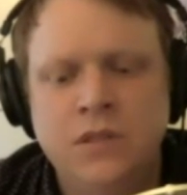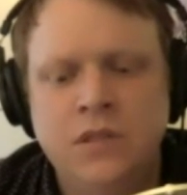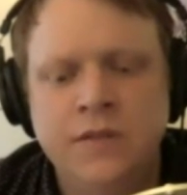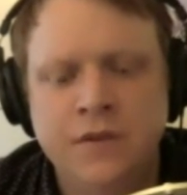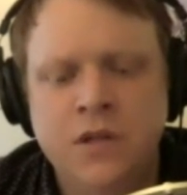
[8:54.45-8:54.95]

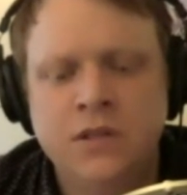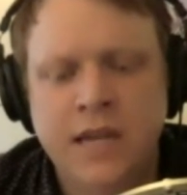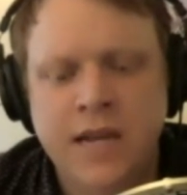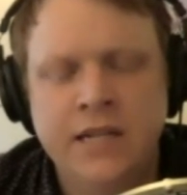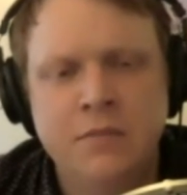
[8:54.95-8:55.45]
difficult to
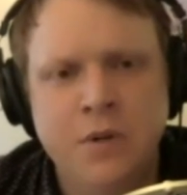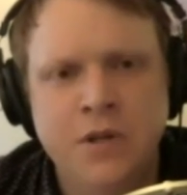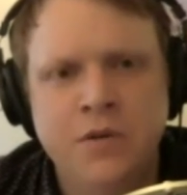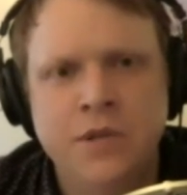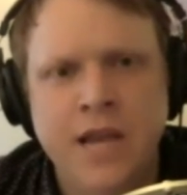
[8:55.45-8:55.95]
edit, but
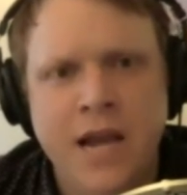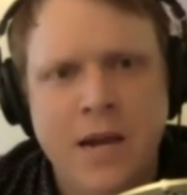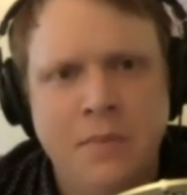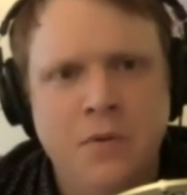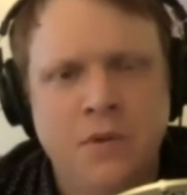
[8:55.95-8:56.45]
you're really
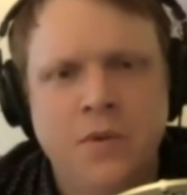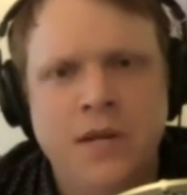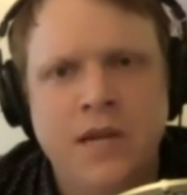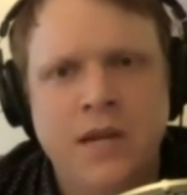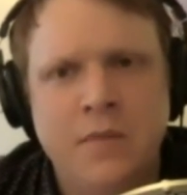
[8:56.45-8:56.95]
happy with the way
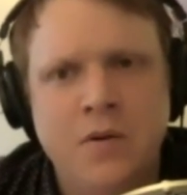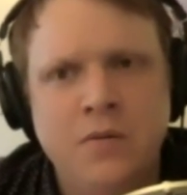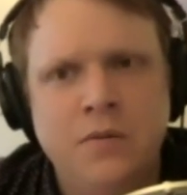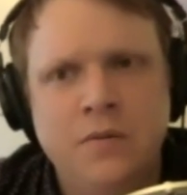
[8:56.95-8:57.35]
it came out?